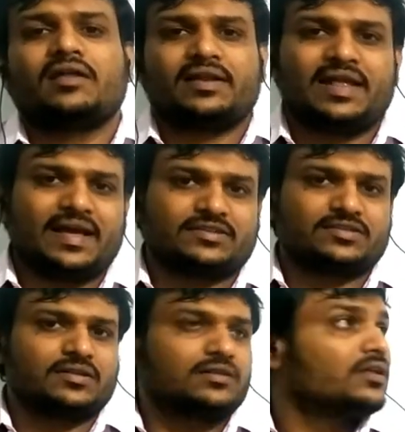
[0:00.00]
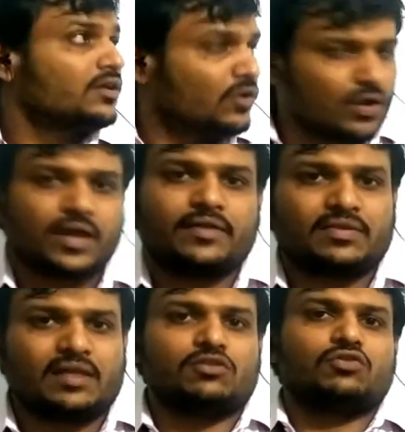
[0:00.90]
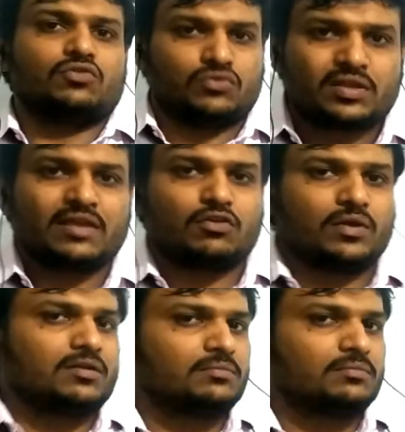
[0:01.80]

reaction. Okay, thank you very